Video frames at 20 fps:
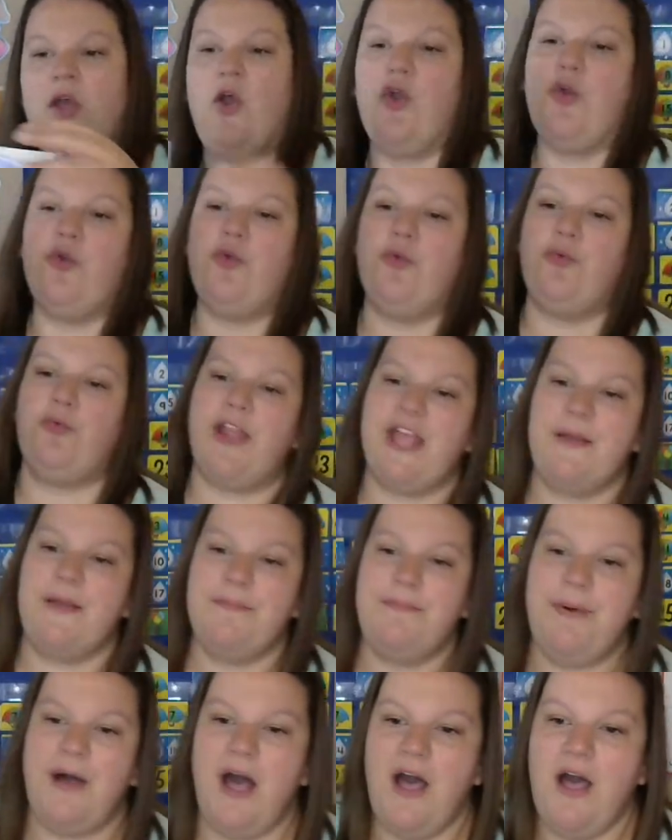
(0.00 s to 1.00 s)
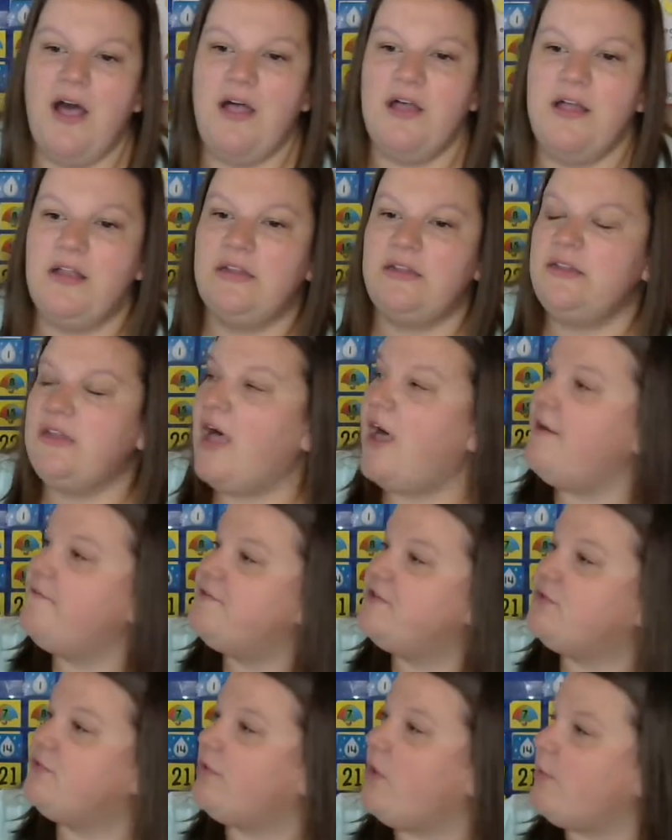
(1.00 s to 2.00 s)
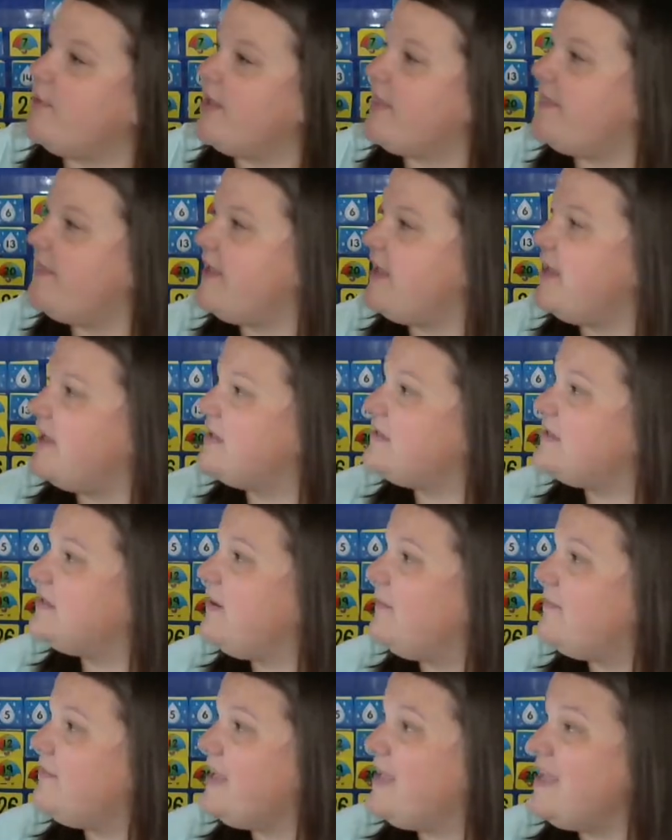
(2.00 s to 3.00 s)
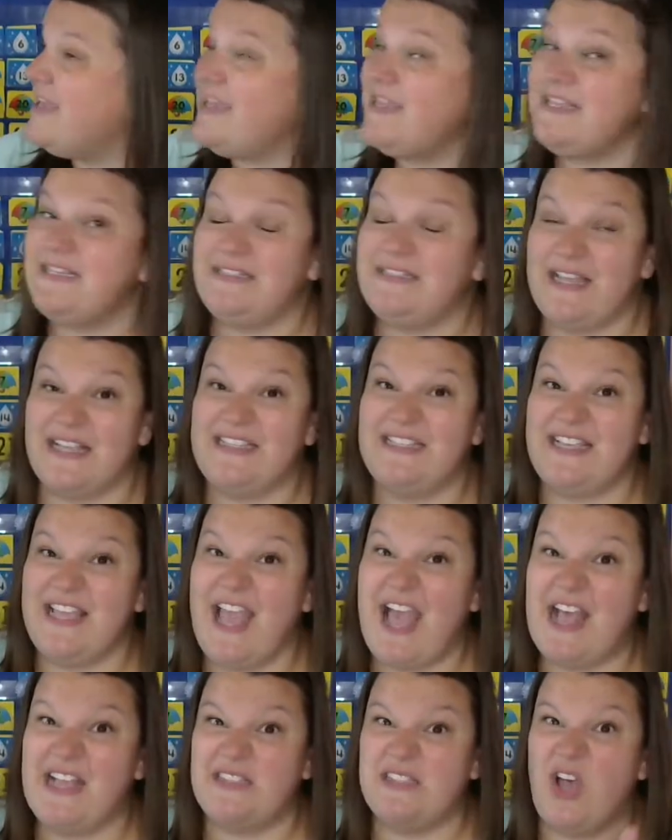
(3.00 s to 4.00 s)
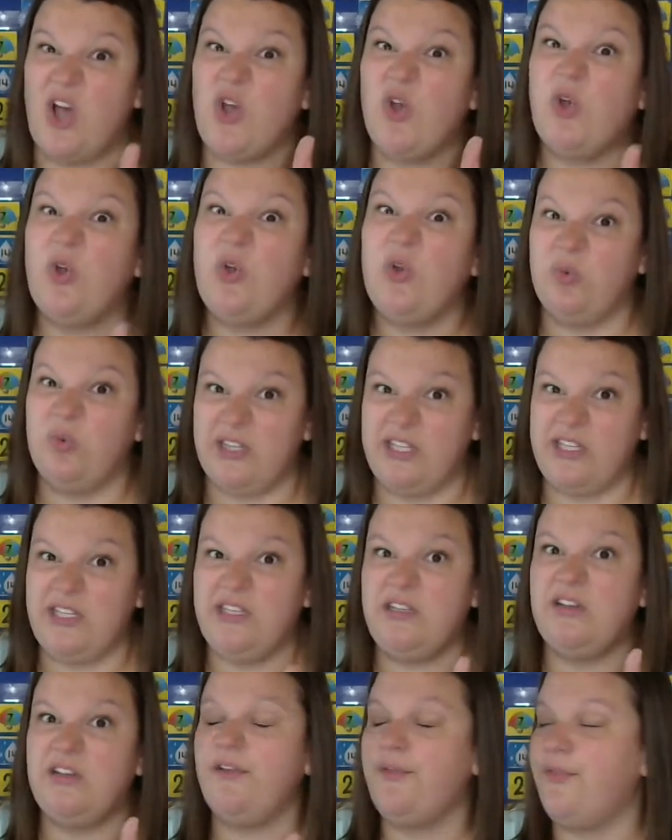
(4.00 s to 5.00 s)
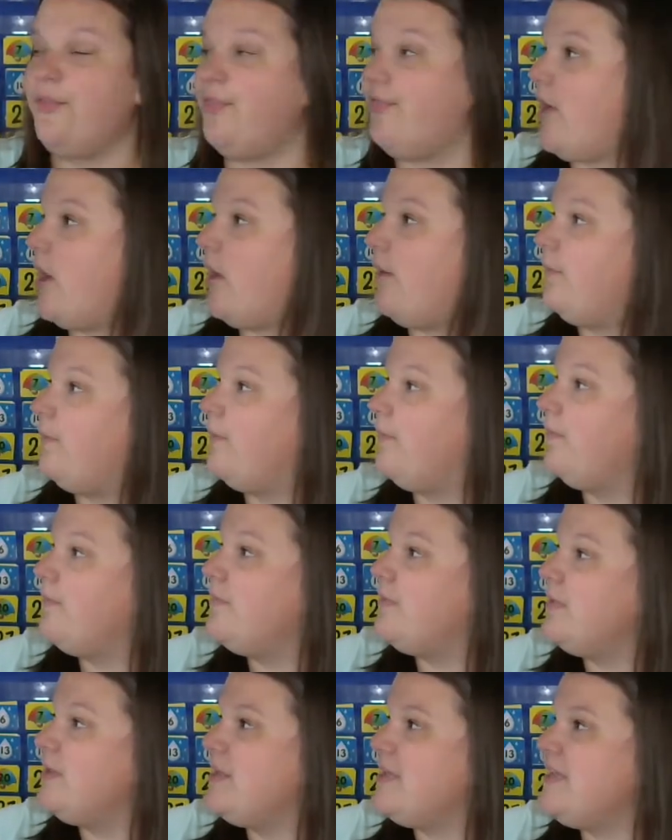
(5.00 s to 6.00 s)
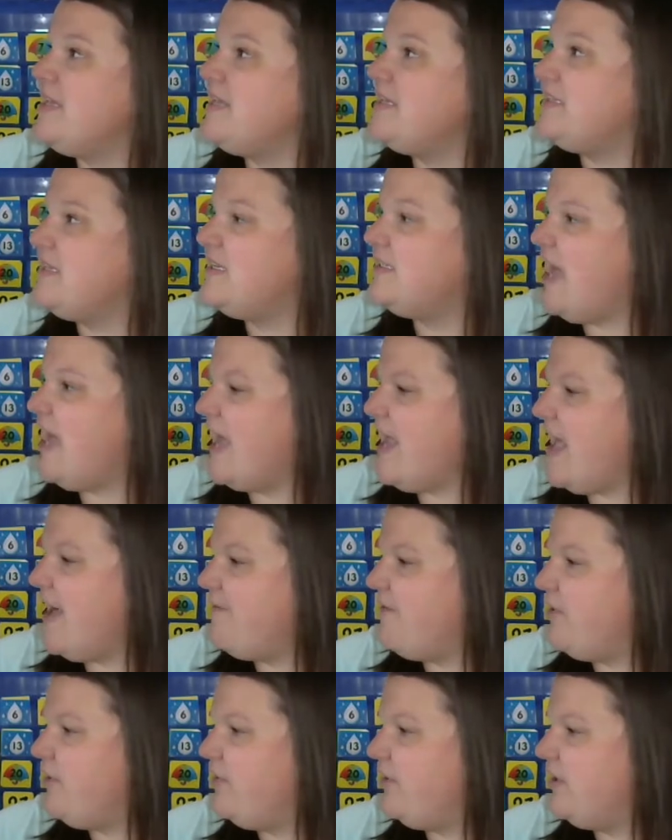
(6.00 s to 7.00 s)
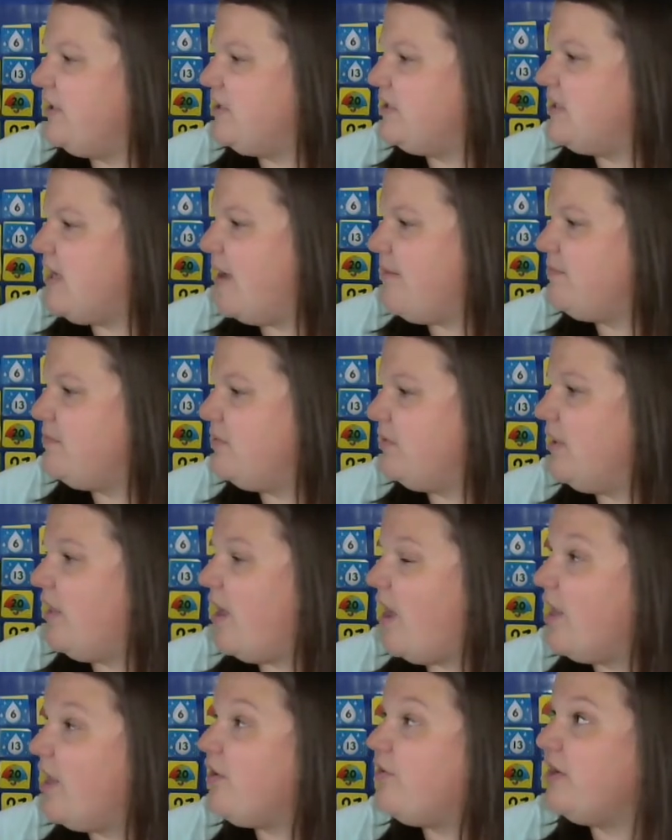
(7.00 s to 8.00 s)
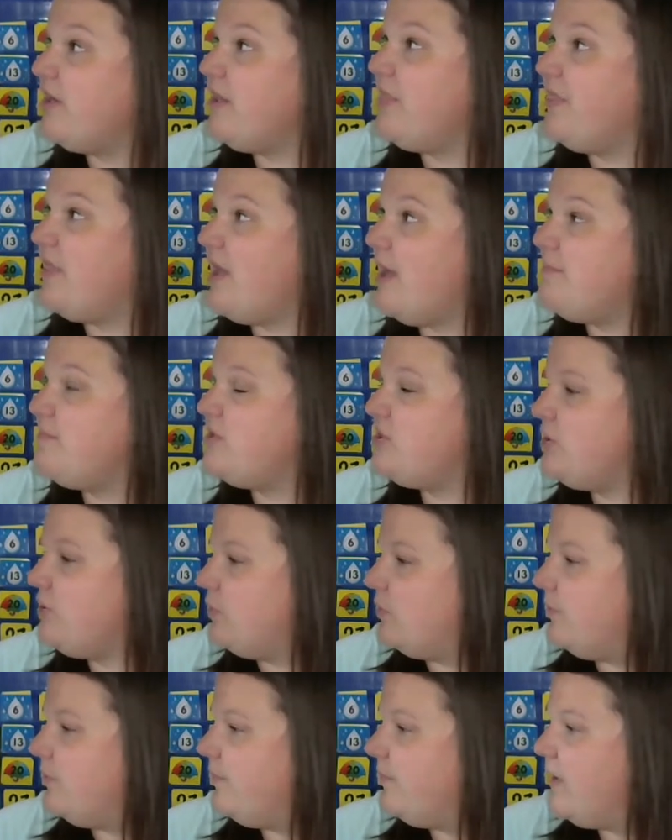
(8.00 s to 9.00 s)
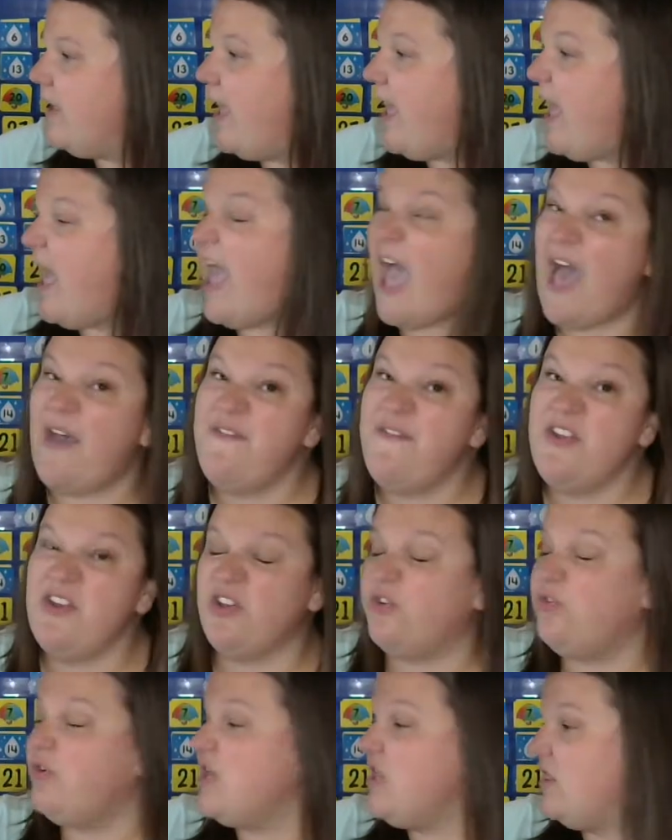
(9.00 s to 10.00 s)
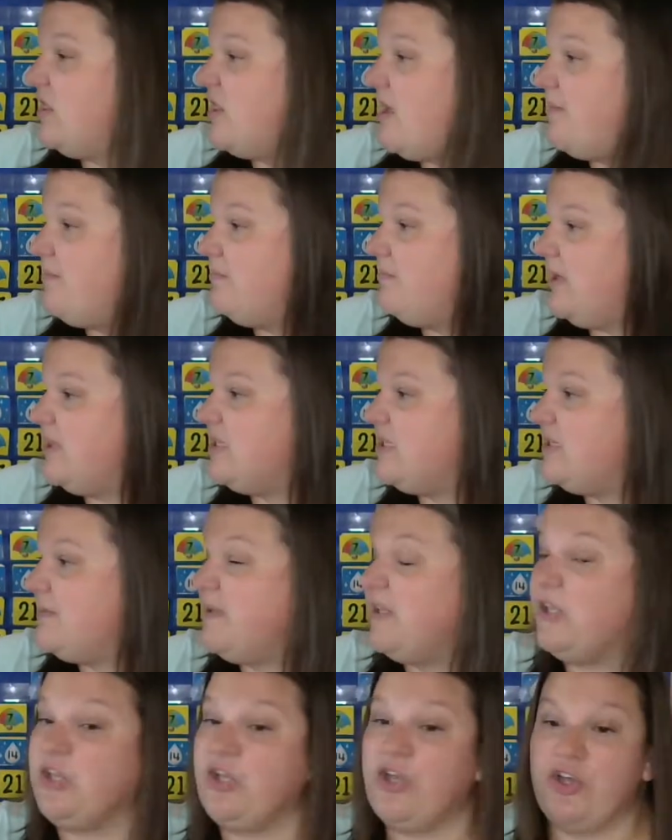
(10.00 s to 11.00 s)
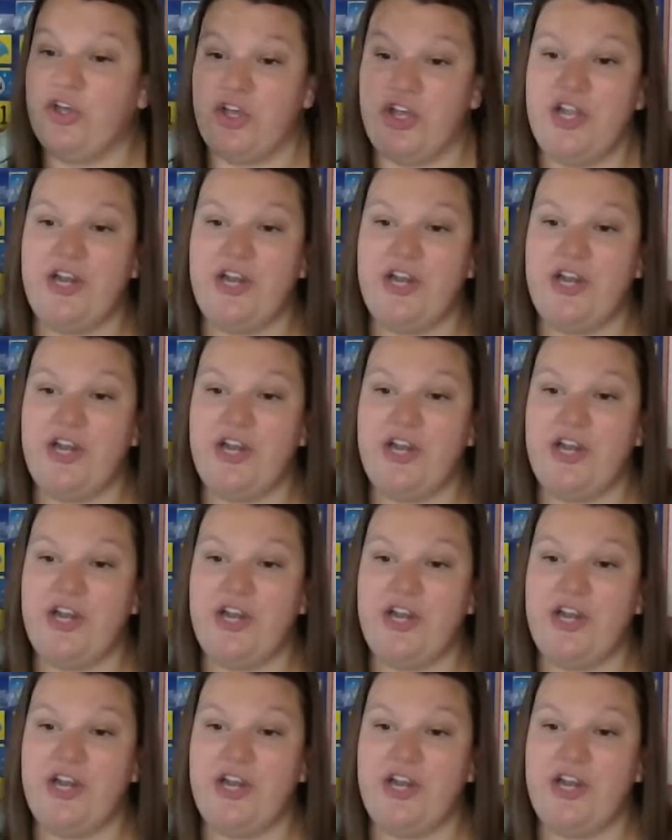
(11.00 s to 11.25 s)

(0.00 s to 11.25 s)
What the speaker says: Grandpa loves growing things. He says he has a green thumb. He says I have a green thumb too. Having a green thumb means being good